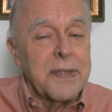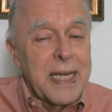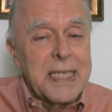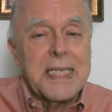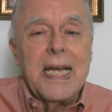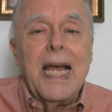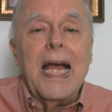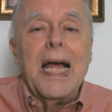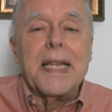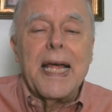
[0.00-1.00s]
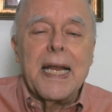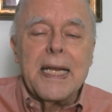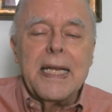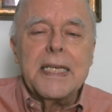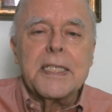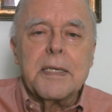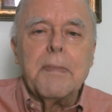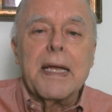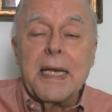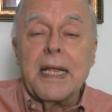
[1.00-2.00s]
That leads to
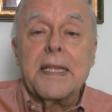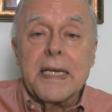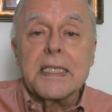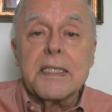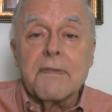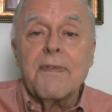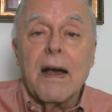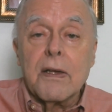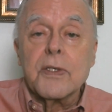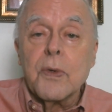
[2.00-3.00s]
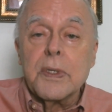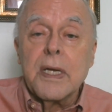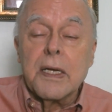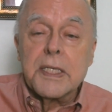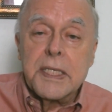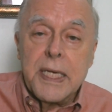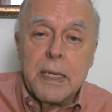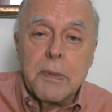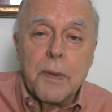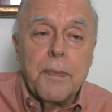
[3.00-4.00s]
making things volatile and
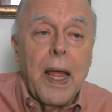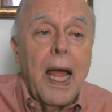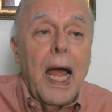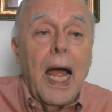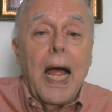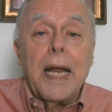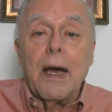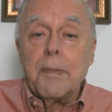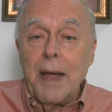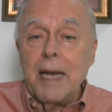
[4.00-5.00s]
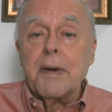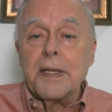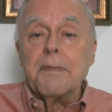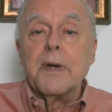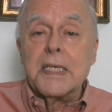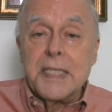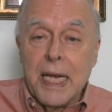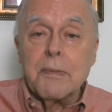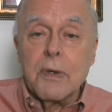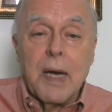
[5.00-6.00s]
unstable. Now, in Panama, they're pretty
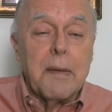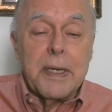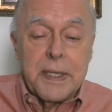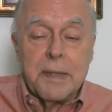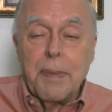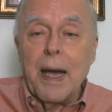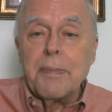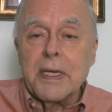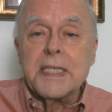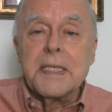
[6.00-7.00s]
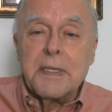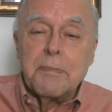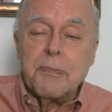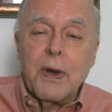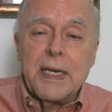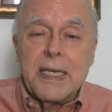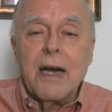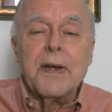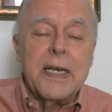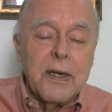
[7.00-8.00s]
stable. I mean, the population
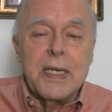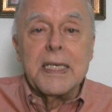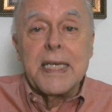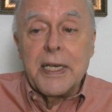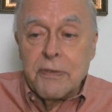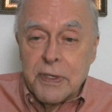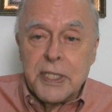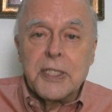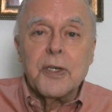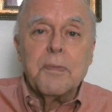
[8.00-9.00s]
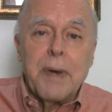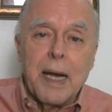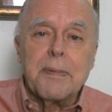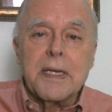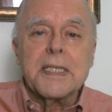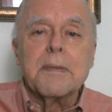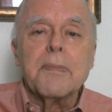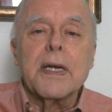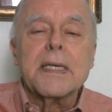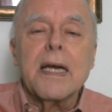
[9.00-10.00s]
breakdown here is a traditional population
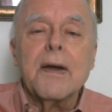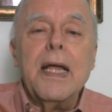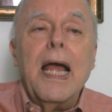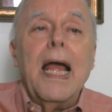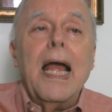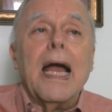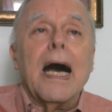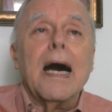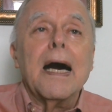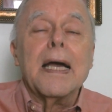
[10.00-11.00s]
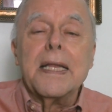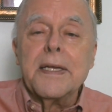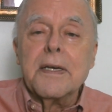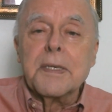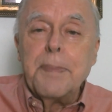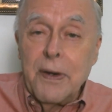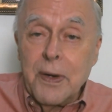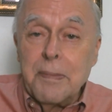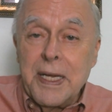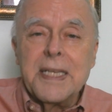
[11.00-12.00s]
breakdown. Their
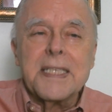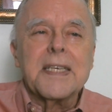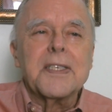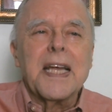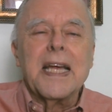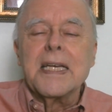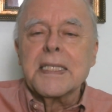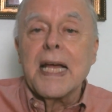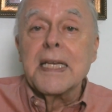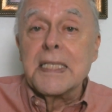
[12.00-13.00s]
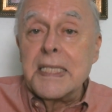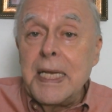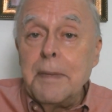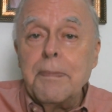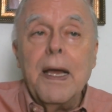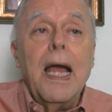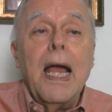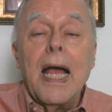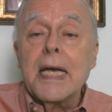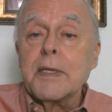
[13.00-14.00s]
pyramid, as they say, is not as steep
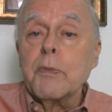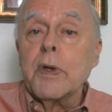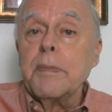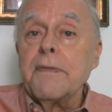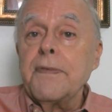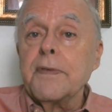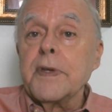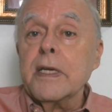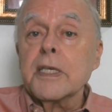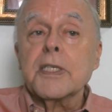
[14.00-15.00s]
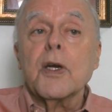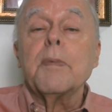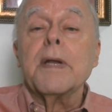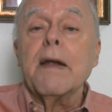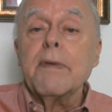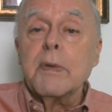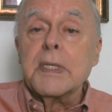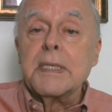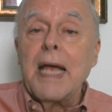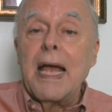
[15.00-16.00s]
as it would have been 50 years ago, but
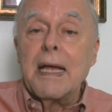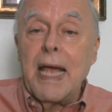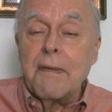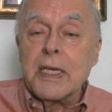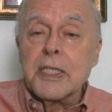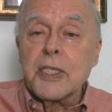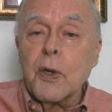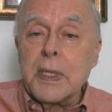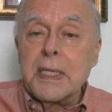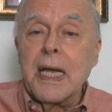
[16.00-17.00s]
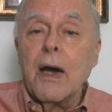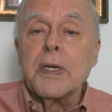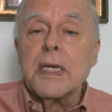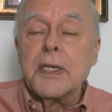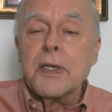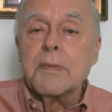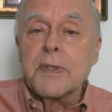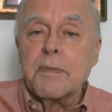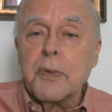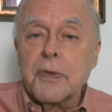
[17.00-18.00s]
everyone's having a slowing down in
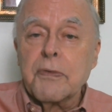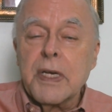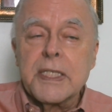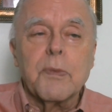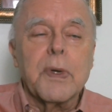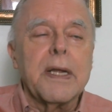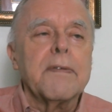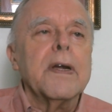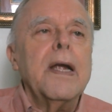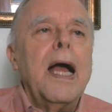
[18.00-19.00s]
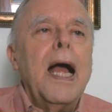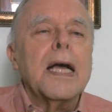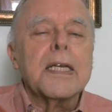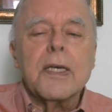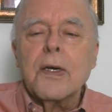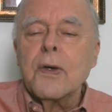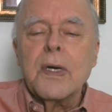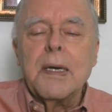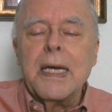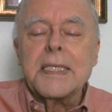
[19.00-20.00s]
terms of birth rates and whatever. So
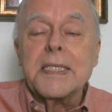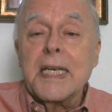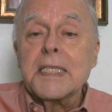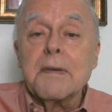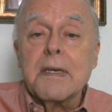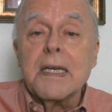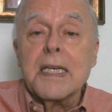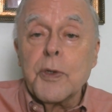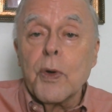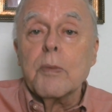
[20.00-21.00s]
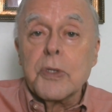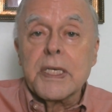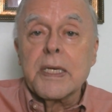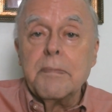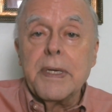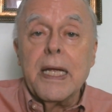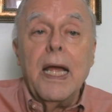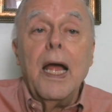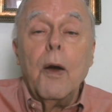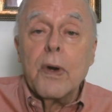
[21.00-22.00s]
it's just as normal as it can be.
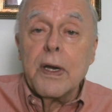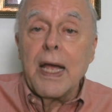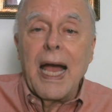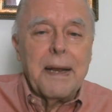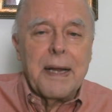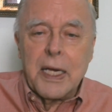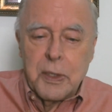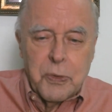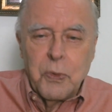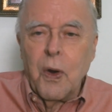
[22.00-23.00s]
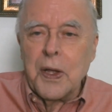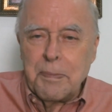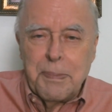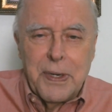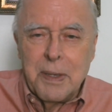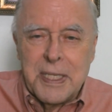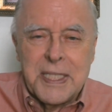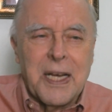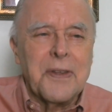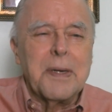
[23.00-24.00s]
I'm not going to go through all the
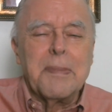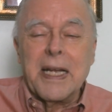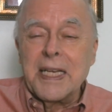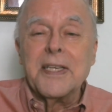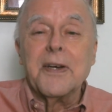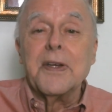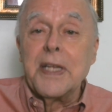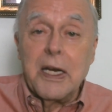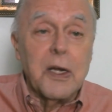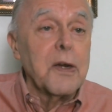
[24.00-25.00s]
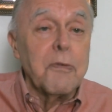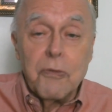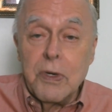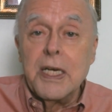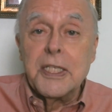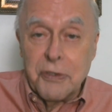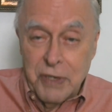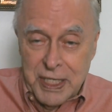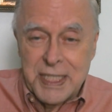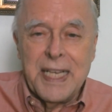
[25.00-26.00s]
pyramids out there, but I can tell you they look really
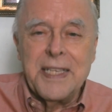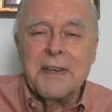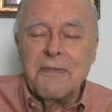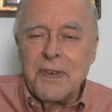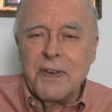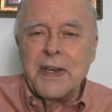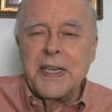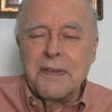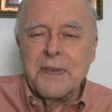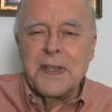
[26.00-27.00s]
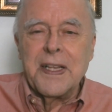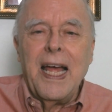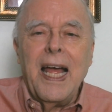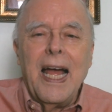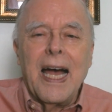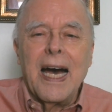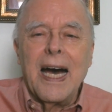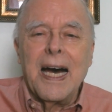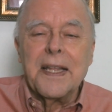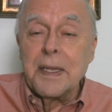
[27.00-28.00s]
strange, and they're very different
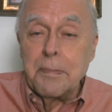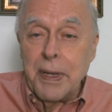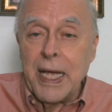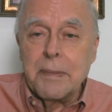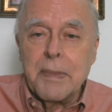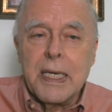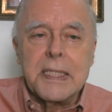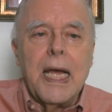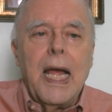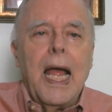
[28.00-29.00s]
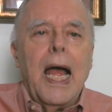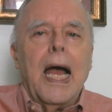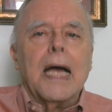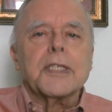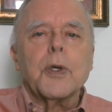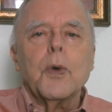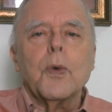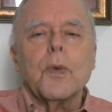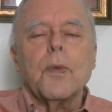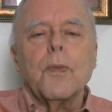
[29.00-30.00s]
than Panama's.
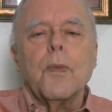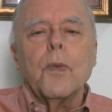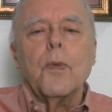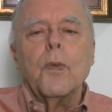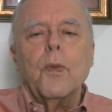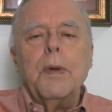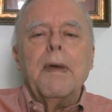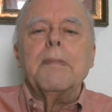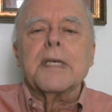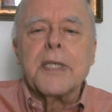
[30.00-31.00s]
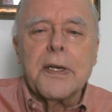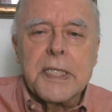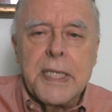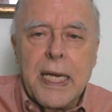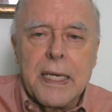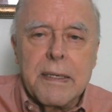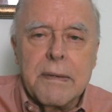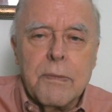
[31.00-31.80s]
So we may misunderstand.